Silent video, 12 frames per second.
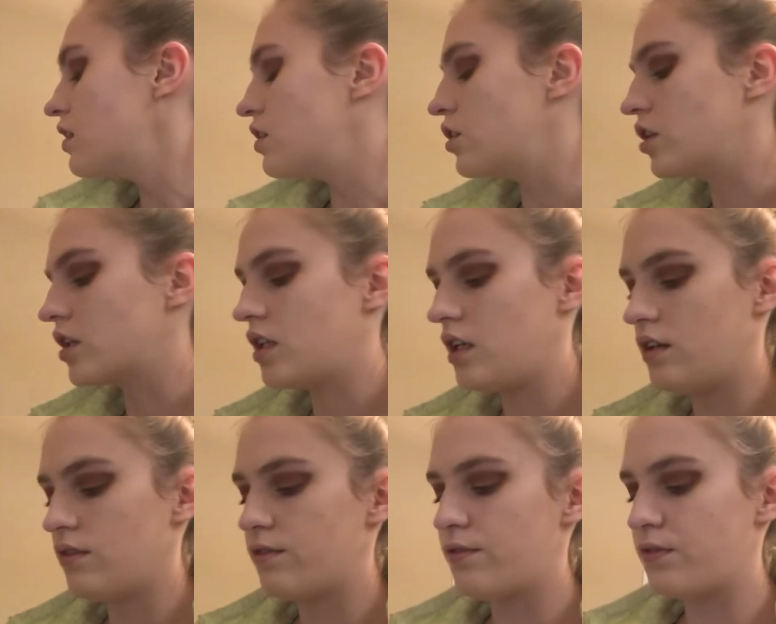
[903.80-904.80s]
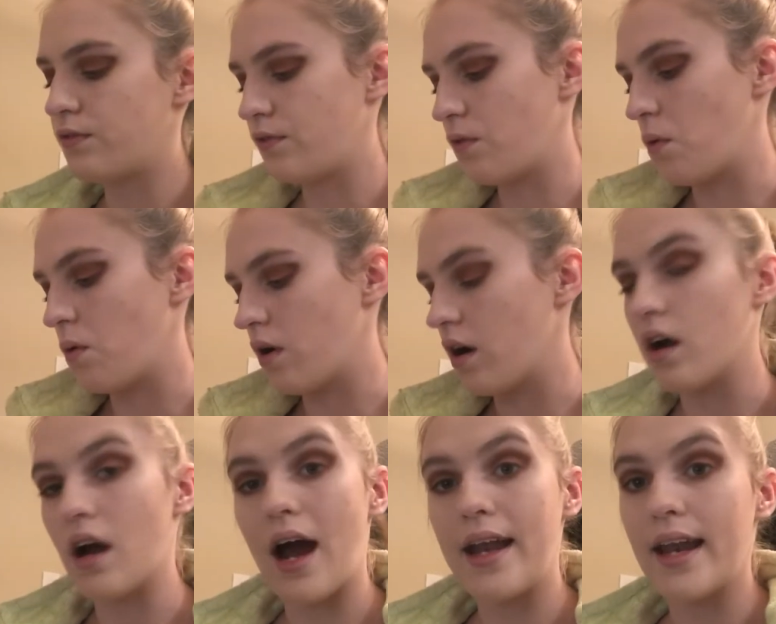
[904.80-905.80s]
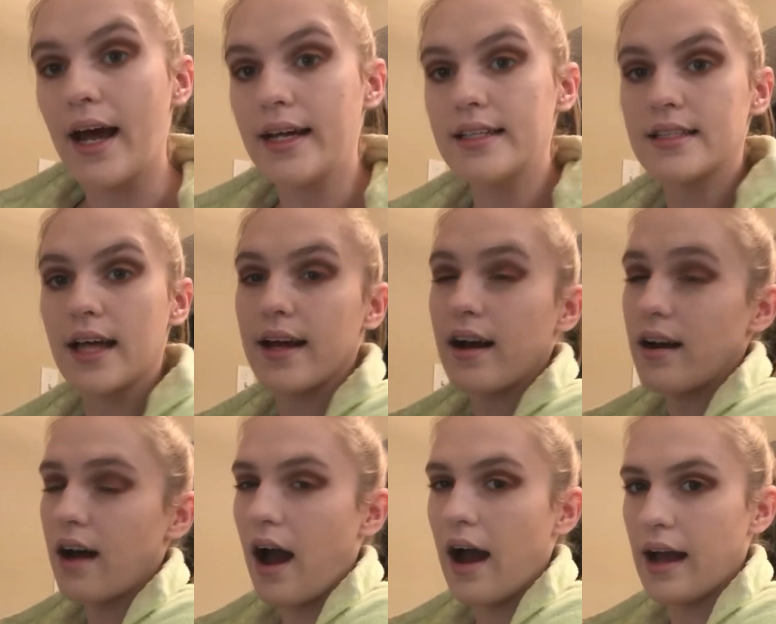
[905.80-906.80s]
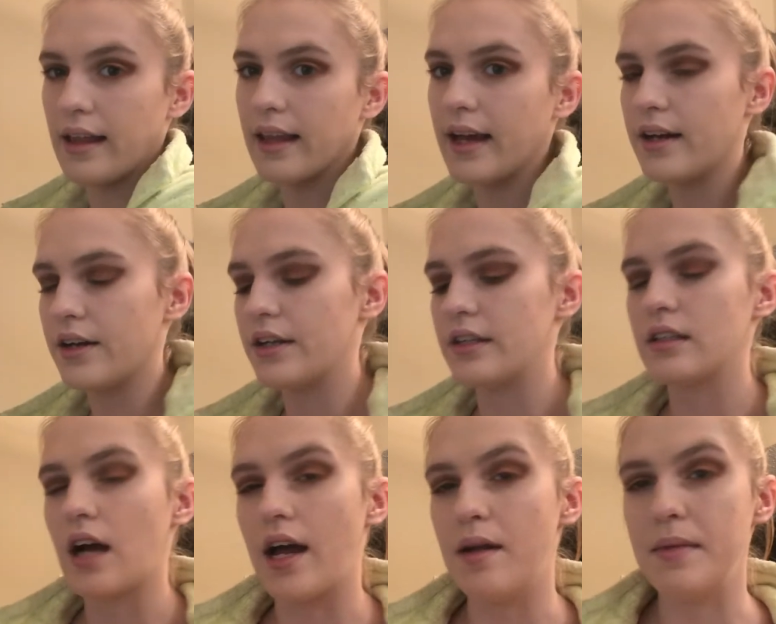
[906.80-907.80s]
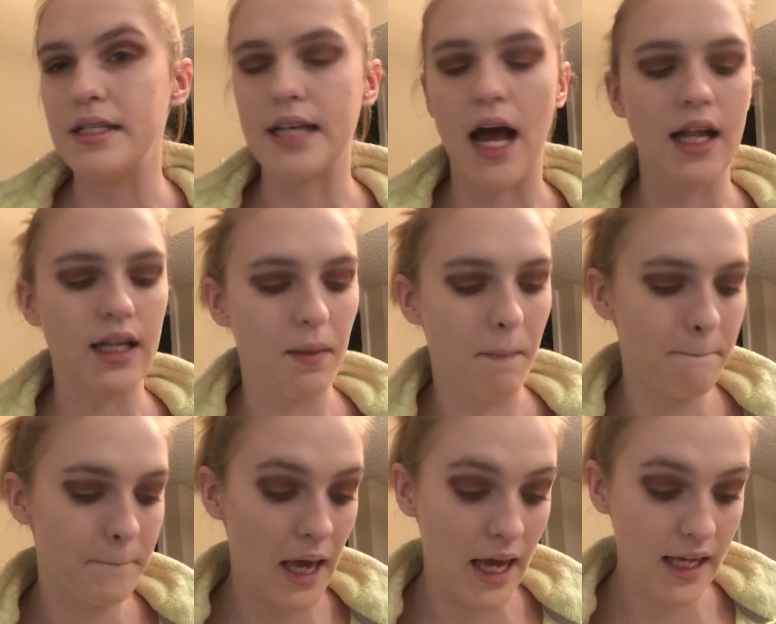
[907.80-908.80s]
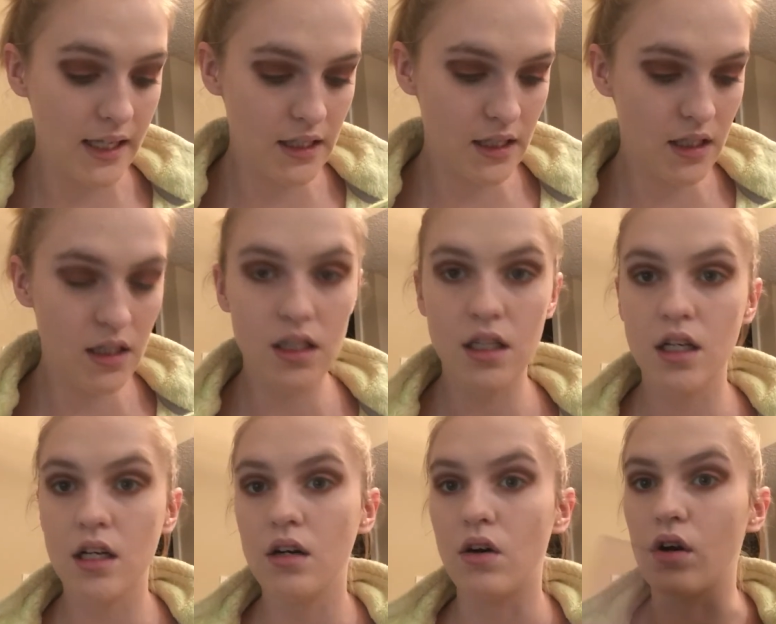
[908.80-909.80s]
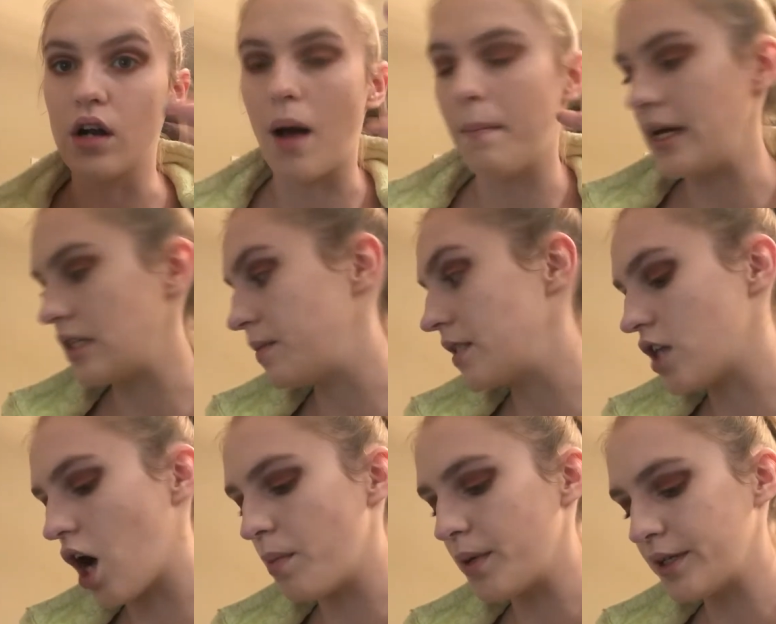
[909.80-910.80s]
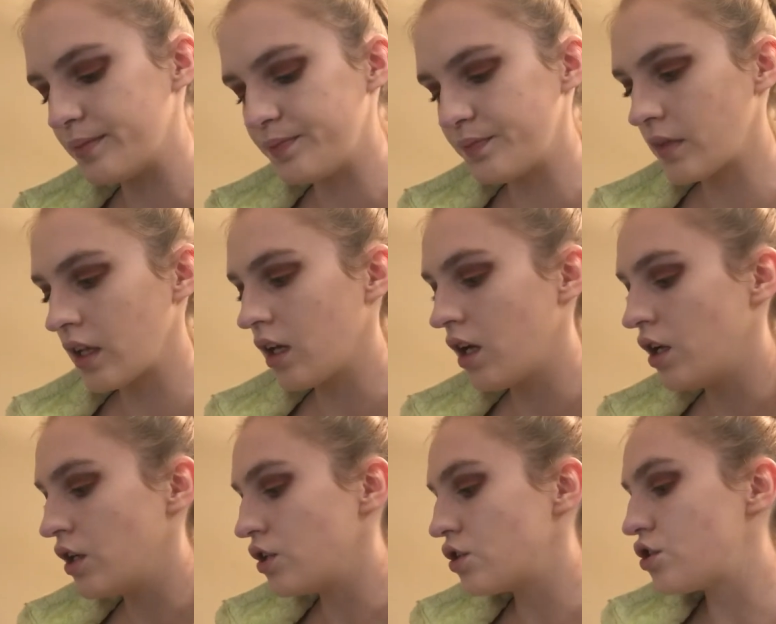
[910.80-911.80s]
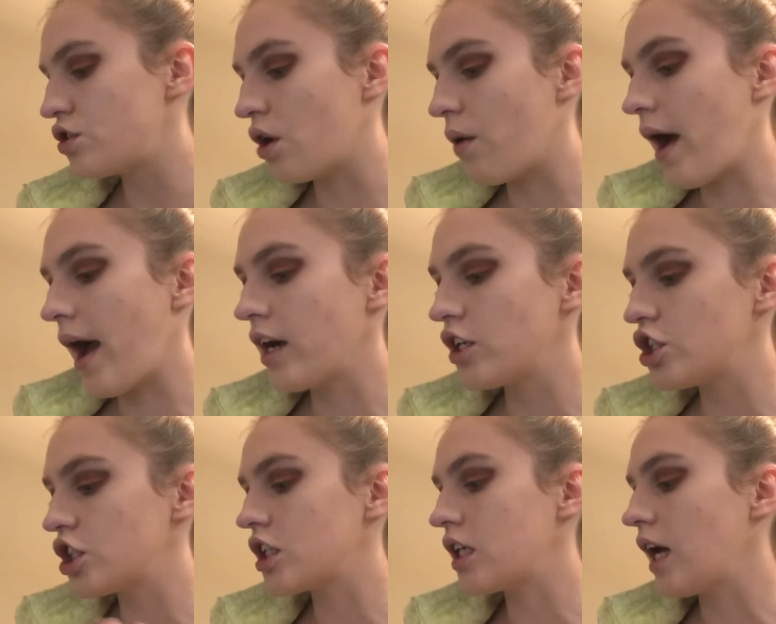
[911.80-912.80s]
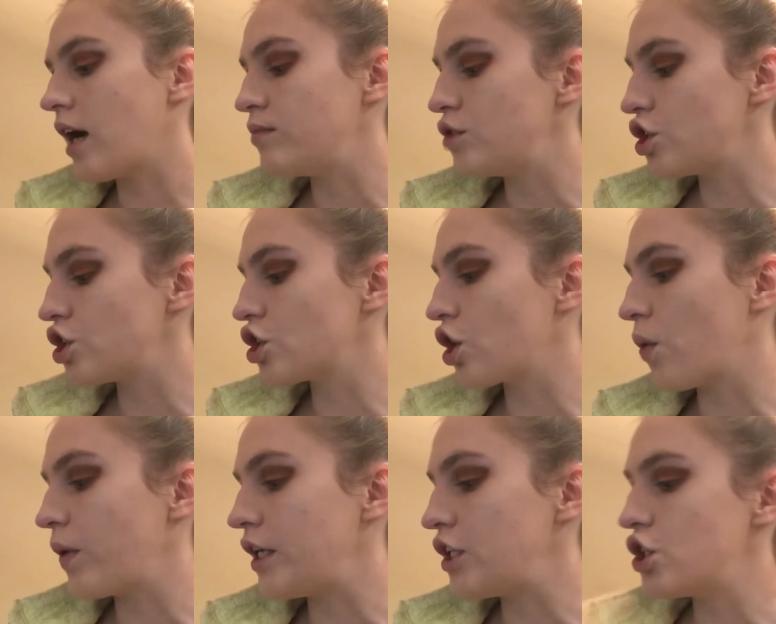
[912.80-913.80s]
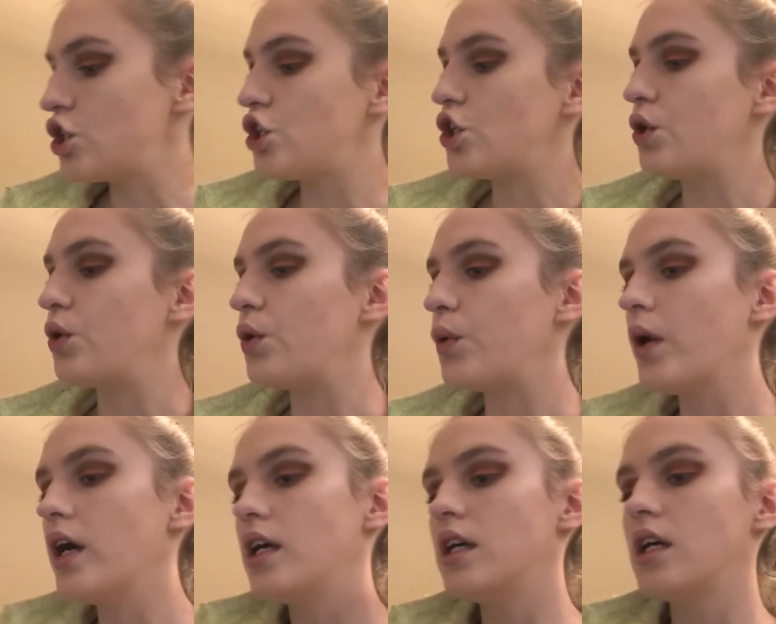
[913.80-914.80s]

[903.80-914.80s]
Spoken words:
looking for a nice like highlighter kind of metallic base, or not base but topper. So actually I'm just going to